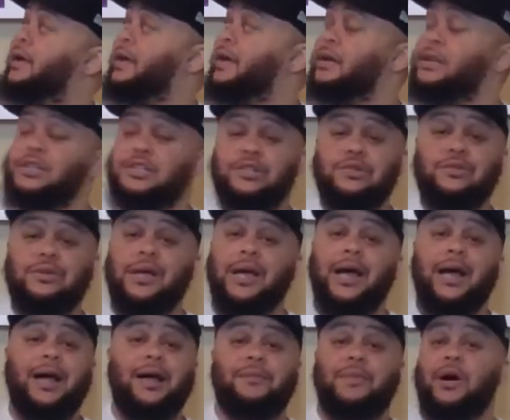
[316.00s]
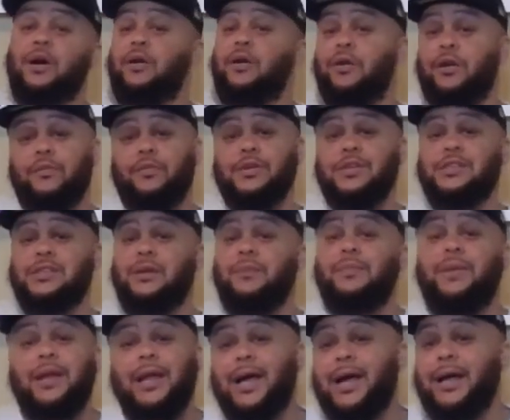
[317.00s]
LSU guy, my heart with
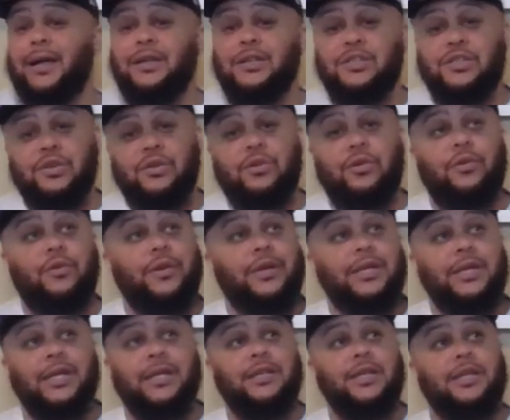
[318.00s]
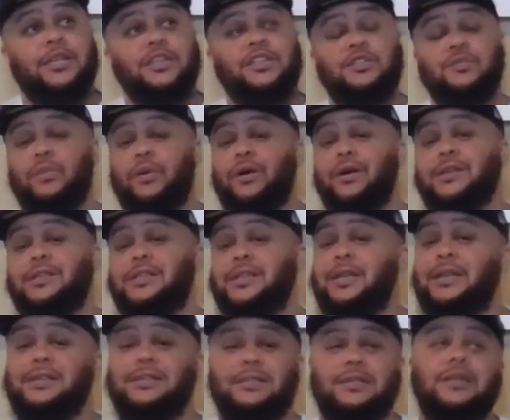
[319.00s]
Jambalaya Joe and Jamar
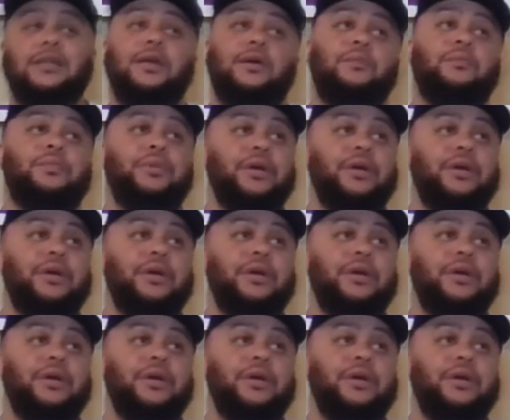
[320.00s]
Chase and them.